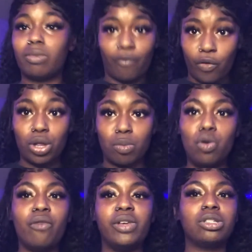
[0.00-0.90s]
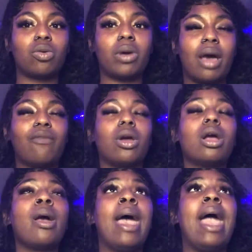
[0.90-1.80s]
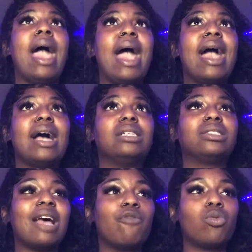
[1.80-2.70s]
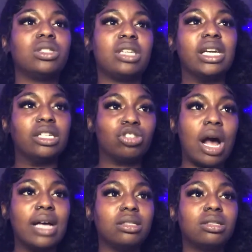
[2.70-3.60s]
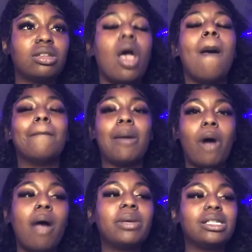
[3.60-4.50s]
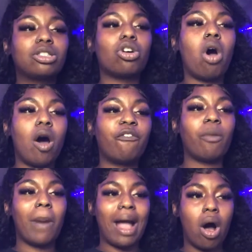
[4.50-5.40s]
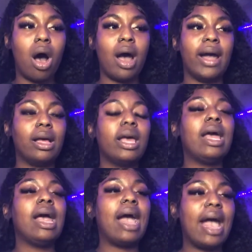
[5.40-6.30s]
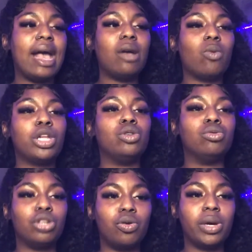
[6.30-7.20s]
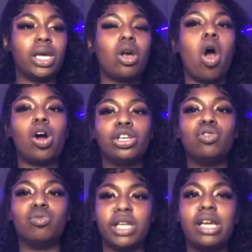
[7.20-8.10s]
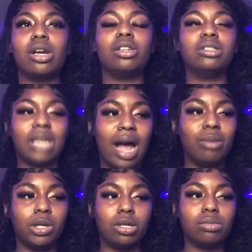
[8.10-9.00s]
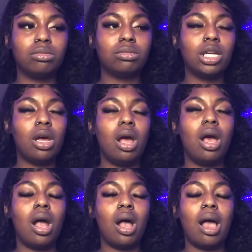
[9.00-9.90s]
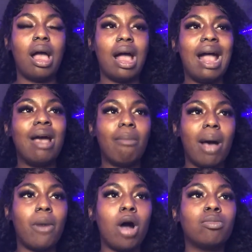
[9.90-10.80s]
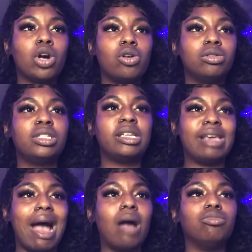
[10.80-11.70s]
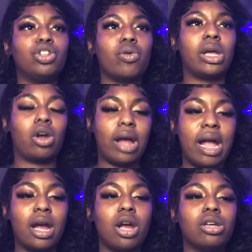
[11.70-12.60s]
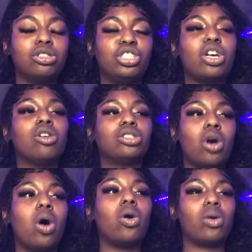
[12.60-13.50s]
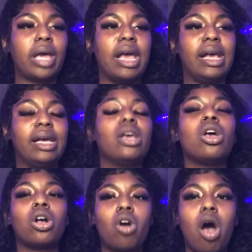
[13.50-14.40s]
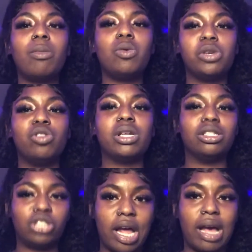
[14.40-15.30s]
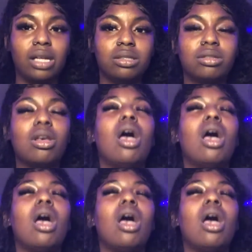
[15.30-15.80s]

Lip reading: for the movies or whatever, and everyone's getting dressed. My mom gets a call from my aunt. Hey, what are you doing? Are you near Diamond? And my mom goes, yeah, I'm doing her hair. She goes, oh, okay, call me when you get a chance.